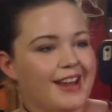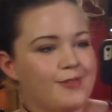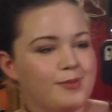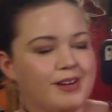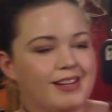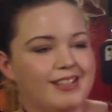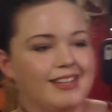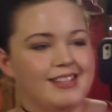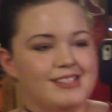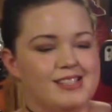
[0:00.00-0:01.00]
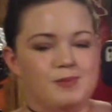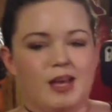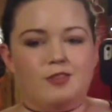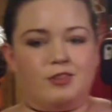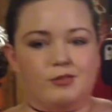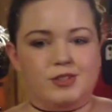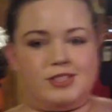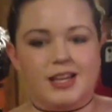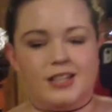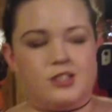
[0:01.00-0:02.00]
everyone, this is my outfit for
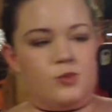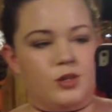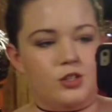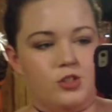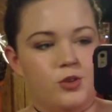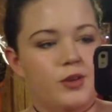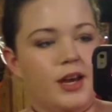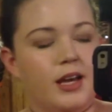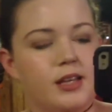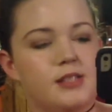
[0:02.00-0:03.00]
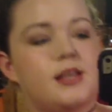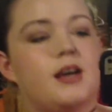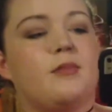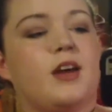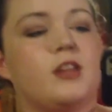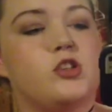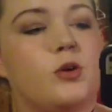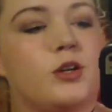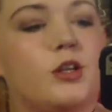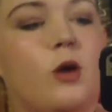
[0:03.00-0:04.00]
tonight. I just wanted to show you guys. We got a
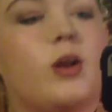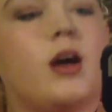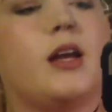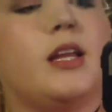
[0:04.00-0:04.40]
choker going on